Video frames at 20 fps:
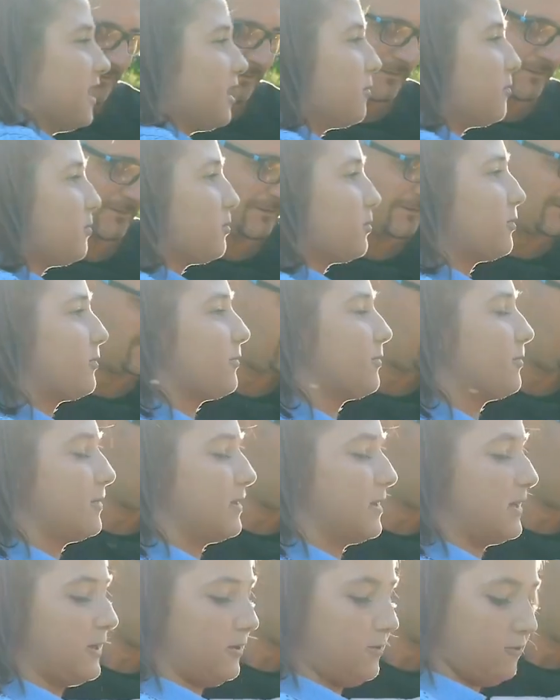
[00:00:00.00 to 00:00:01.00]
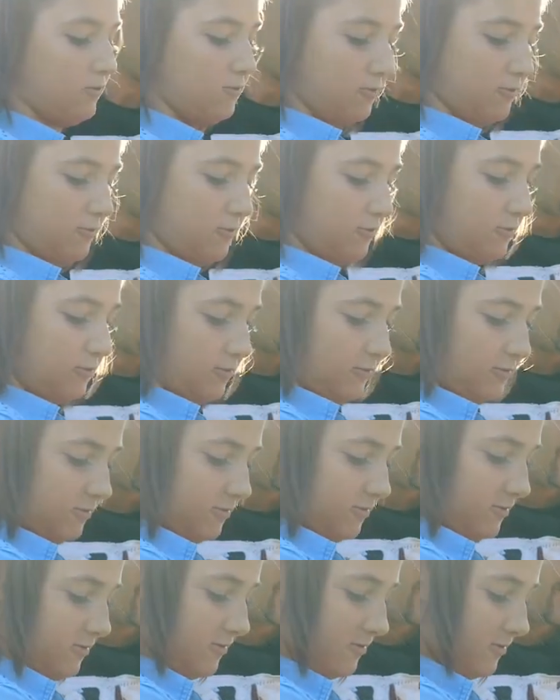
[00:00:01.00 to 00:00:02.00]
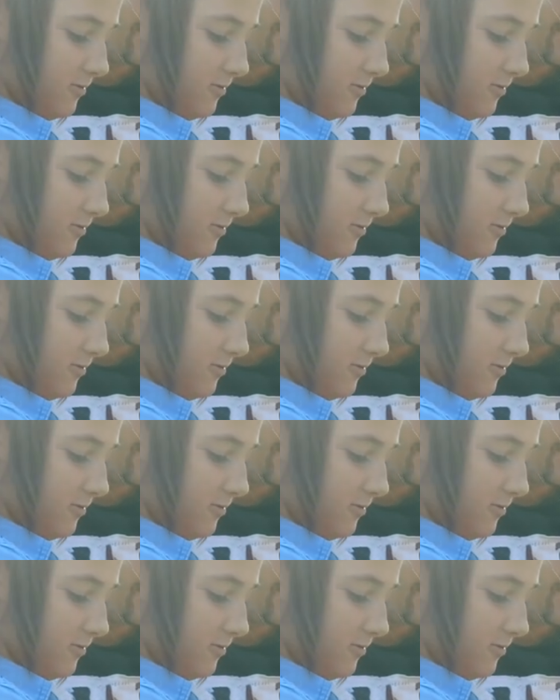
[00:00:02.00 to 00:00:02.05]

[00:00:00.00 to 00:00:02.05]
We ate sunny fruits, savored fried